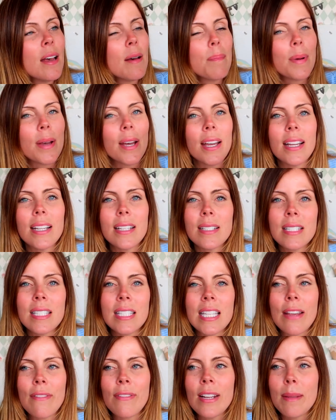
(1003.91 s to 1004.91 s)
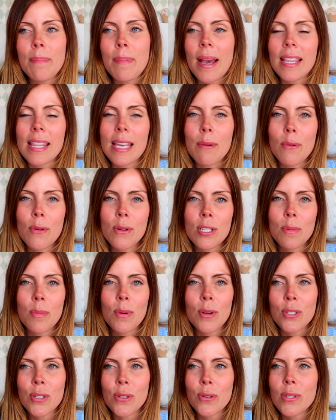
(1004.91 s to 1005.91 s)
but definitely pack their water
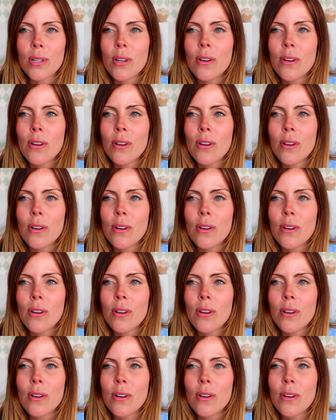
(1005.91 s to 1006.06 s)
bottles.